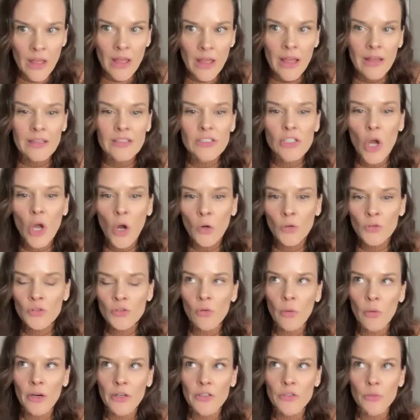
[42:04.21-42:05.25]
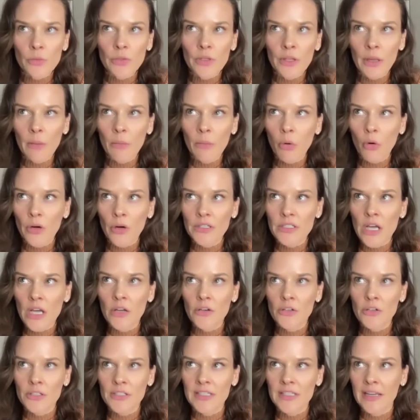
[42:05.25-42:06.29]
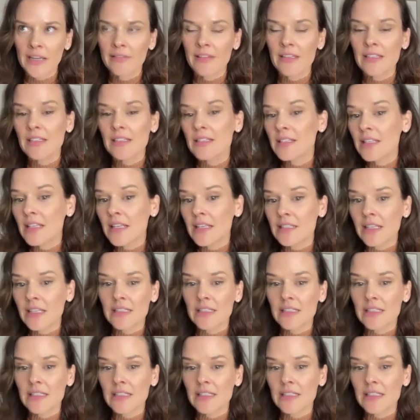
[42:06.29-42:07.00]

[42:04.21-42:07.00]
And it's also where it's really important to understand the disease,